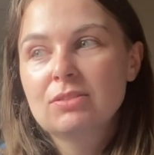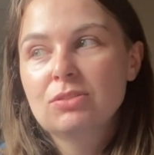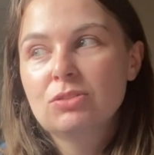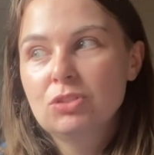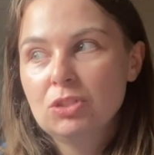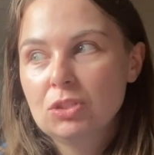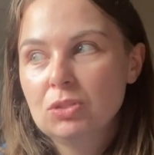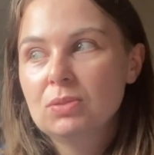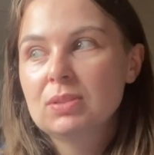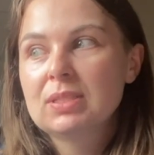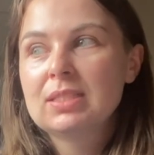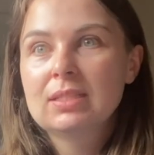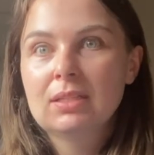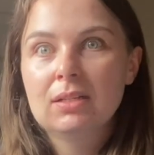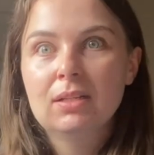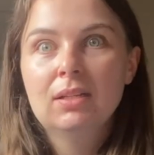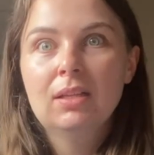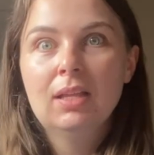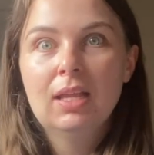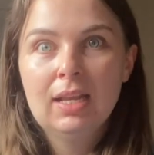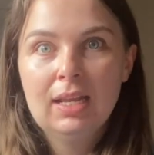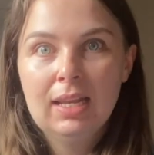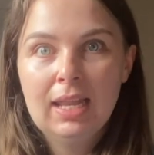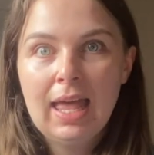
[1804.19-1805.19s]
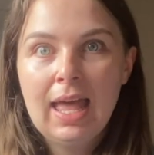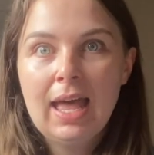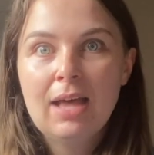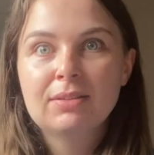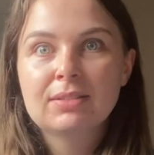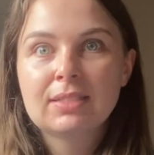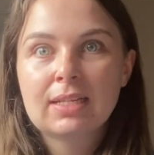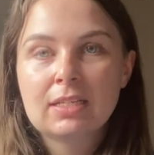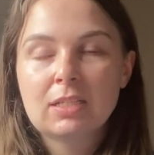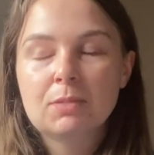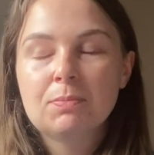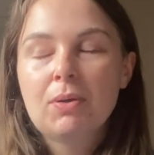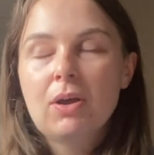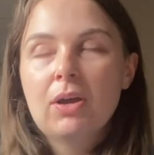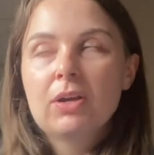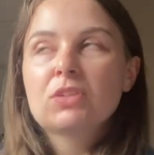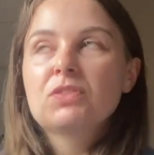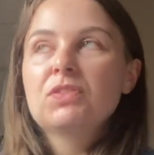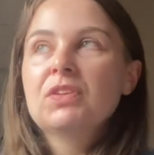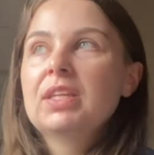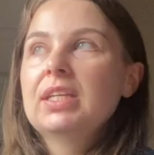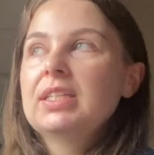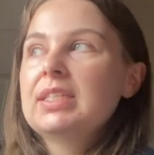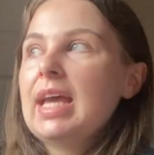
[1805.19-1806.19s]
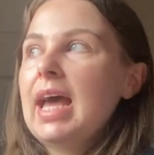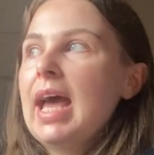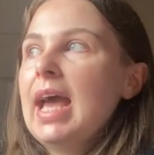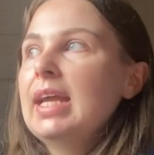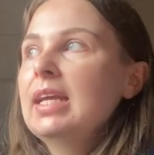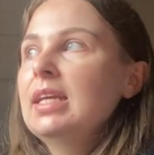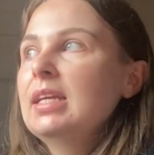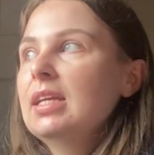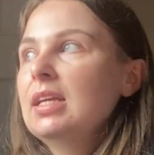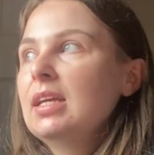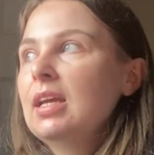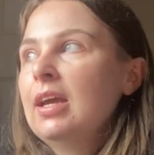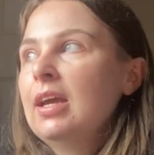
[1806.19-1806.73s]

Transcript: do still allow Centre Parks for the day,